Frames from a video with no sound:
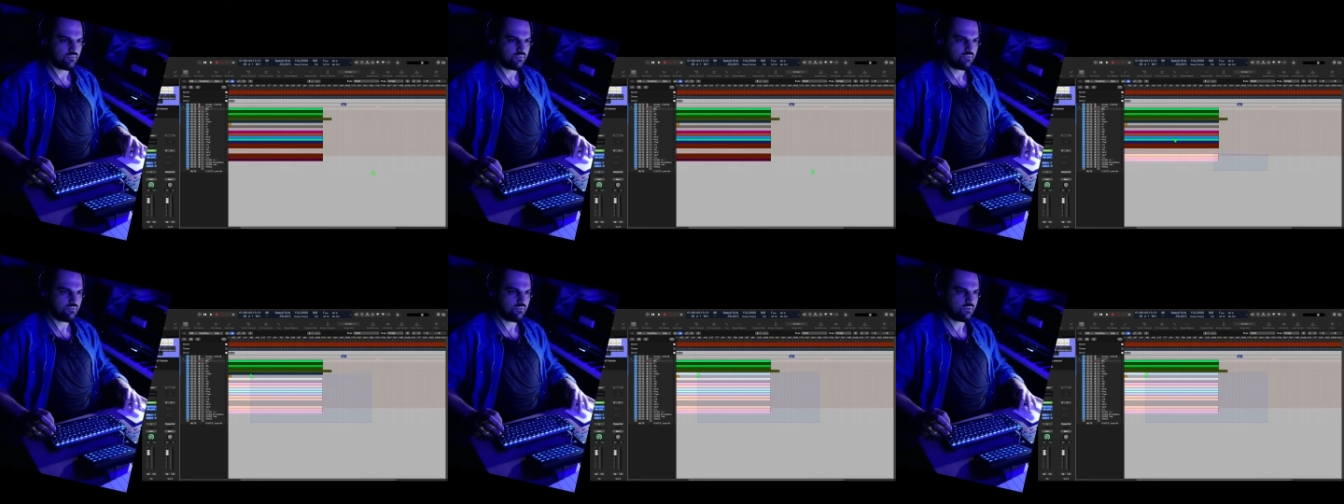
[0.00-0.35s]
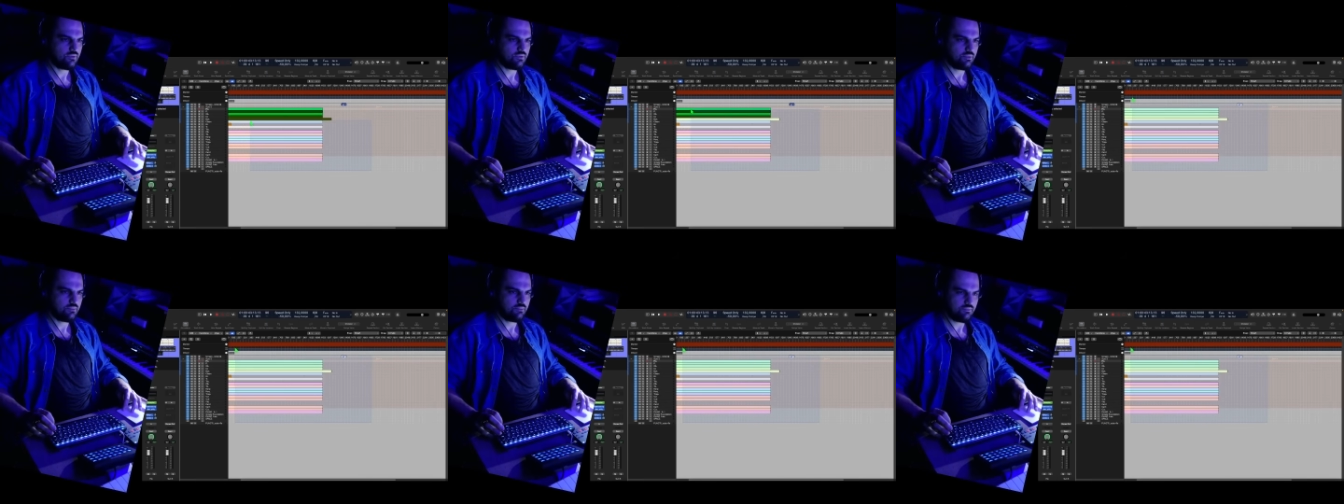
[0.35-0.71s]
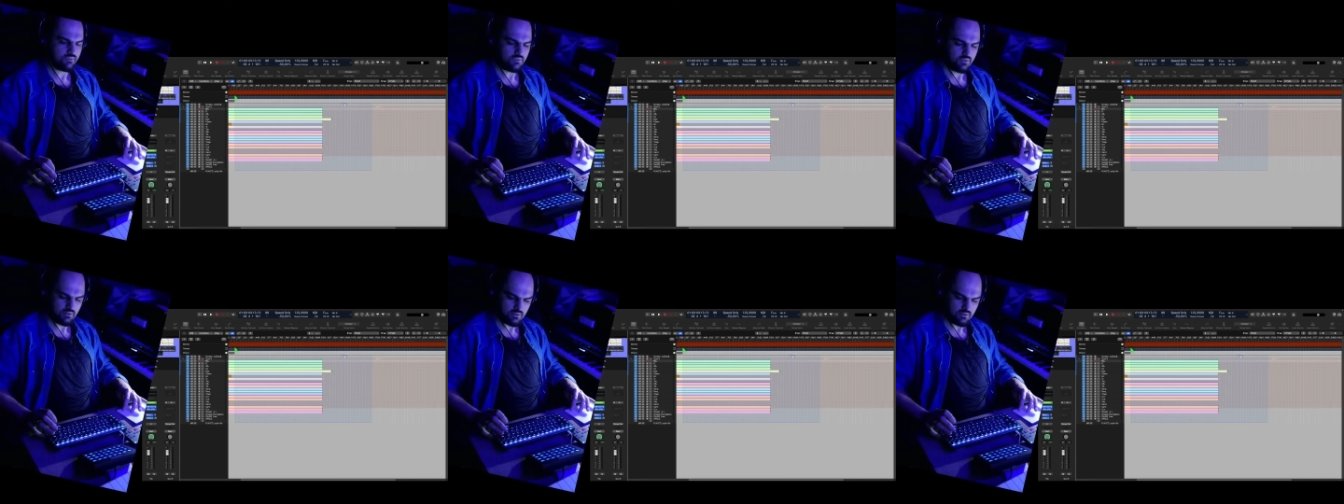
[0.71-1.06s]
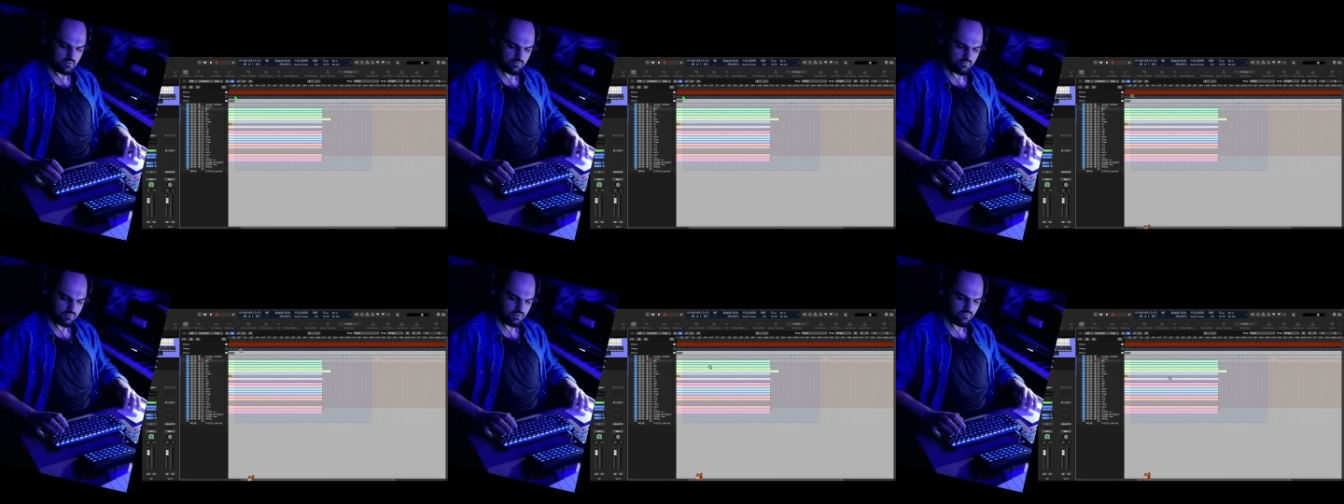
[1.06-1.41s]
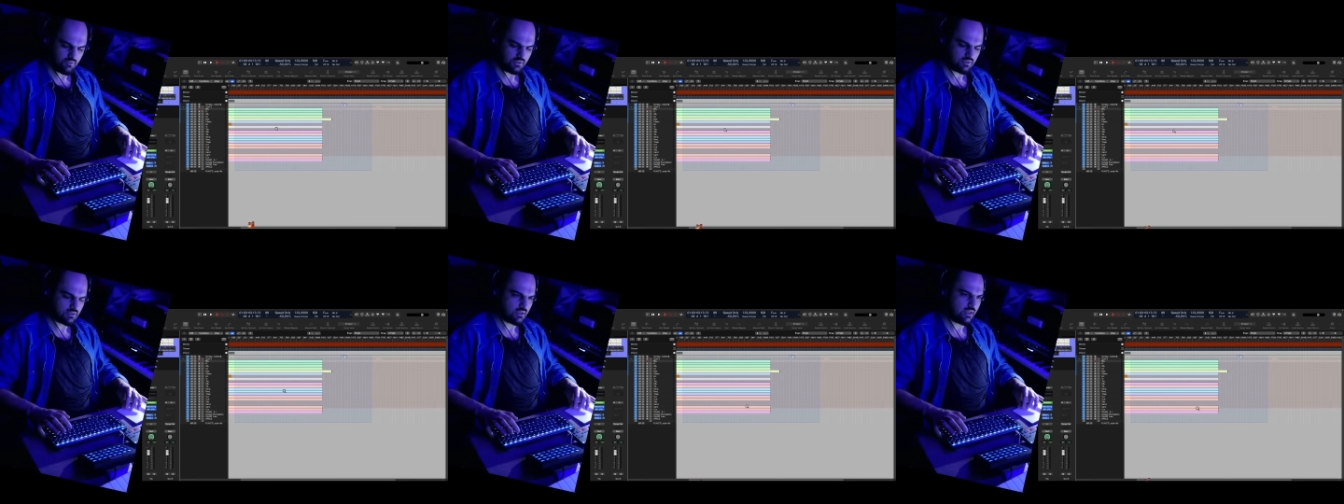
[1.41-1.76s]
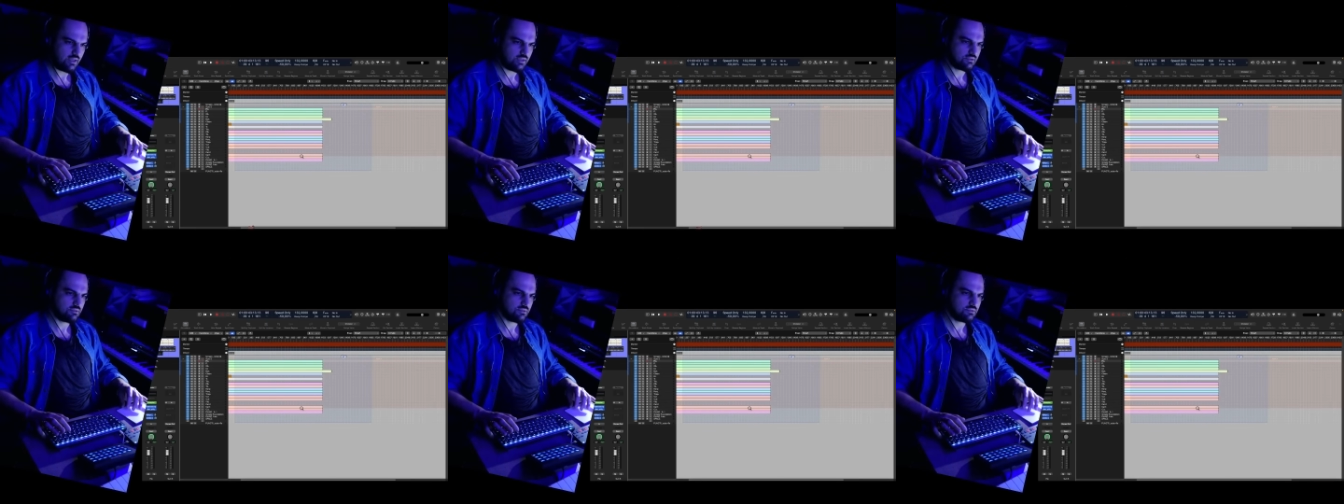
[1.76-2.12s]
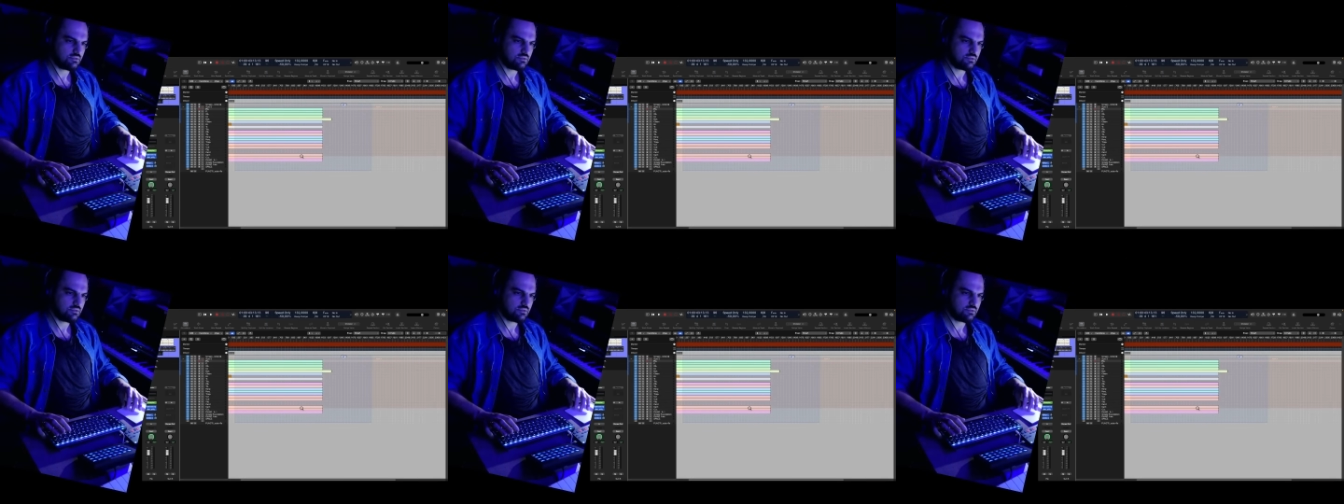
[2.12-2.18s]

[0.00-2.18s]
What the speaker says: from the previous lessons.